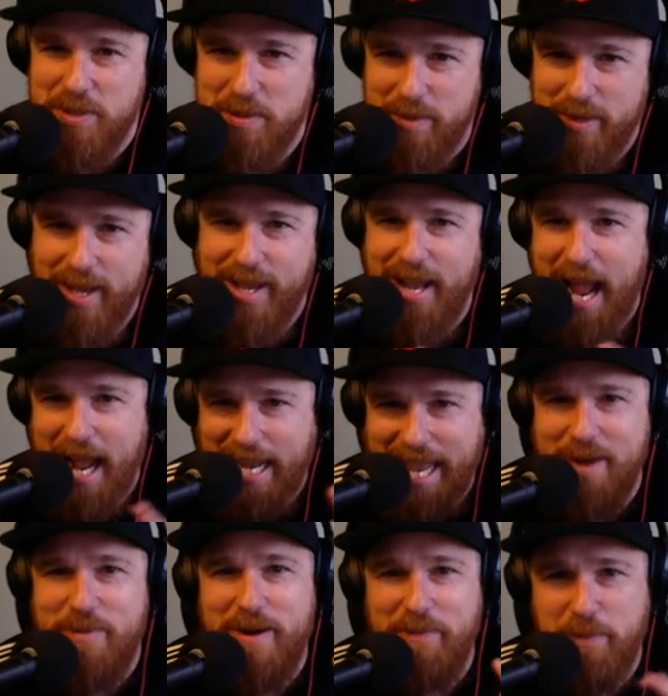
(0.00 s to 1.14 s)
And I
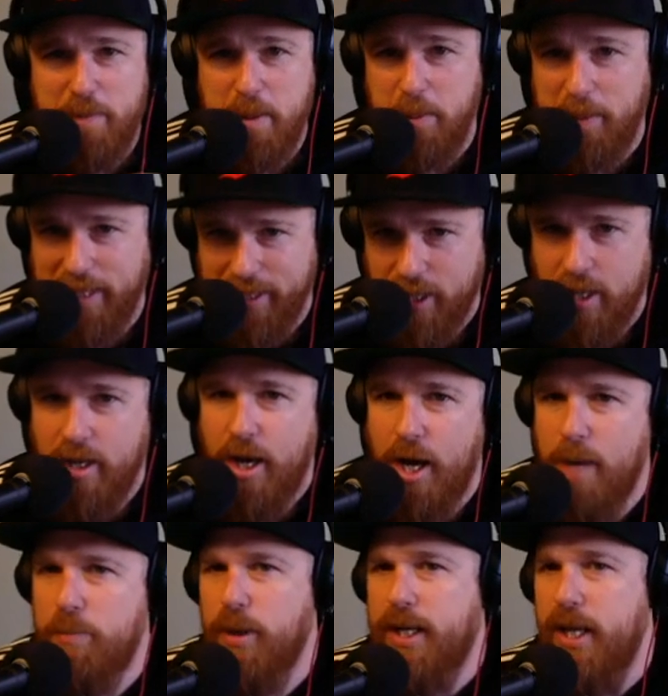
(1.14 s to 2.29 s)
can't wait for people to be like, oh,
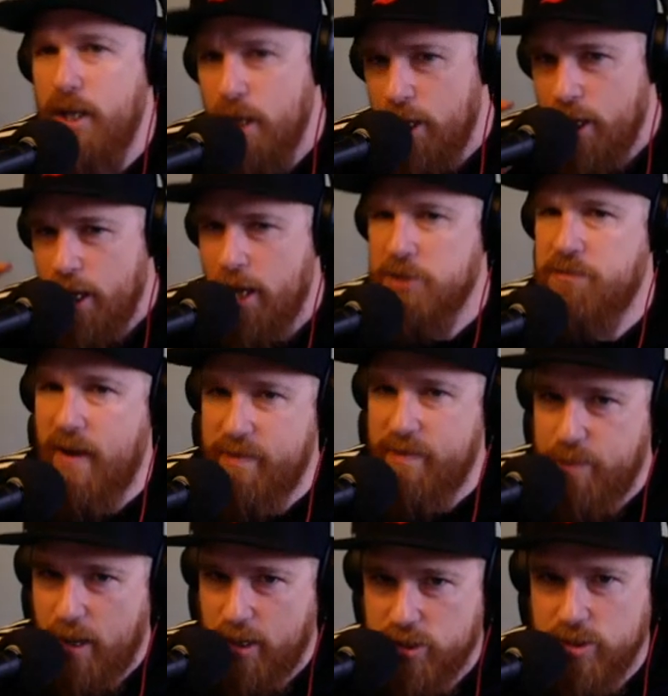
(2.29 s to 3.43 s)
Bricky, here's
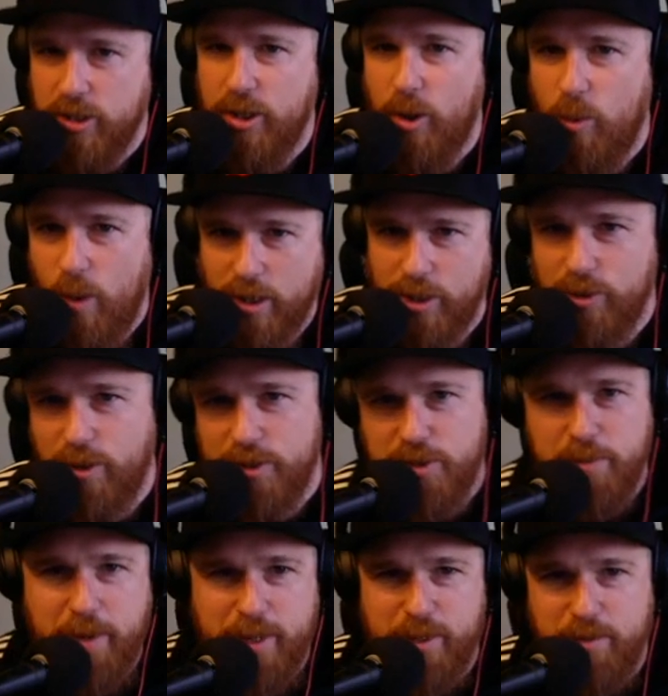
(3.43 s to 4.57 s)
$5 to go walk across the
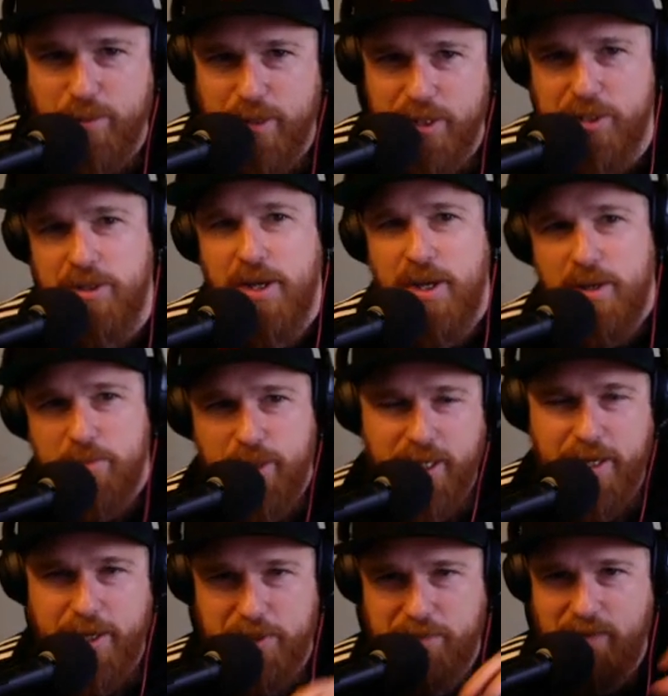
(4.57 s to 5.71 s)
Barrel Bridge. And Bricky,
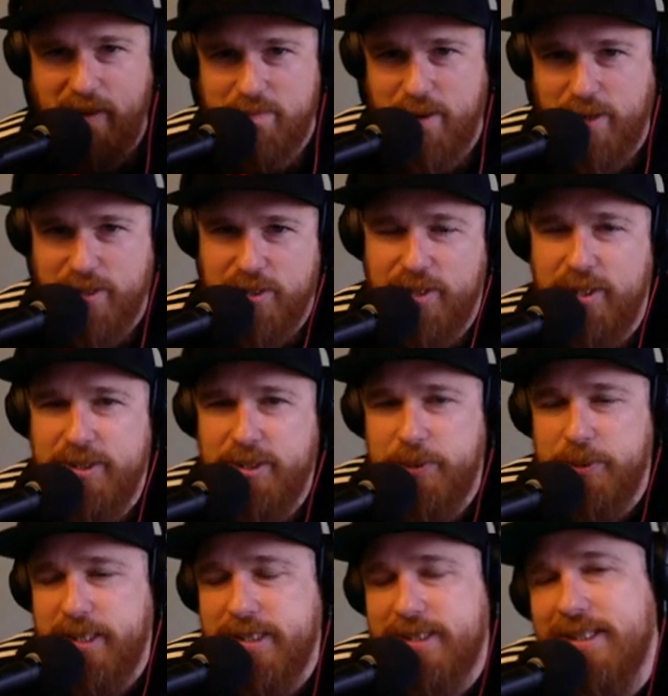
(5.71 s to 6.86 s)
here's $5 to go do
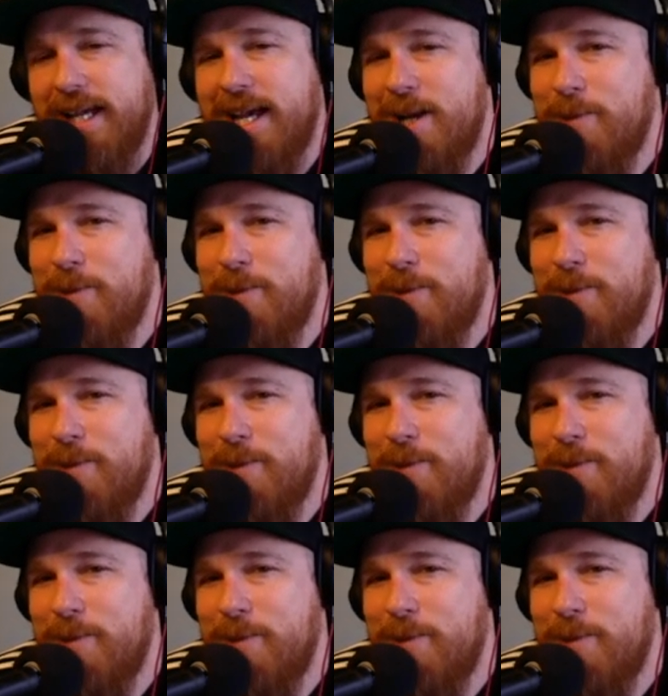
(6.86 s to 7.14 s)
this.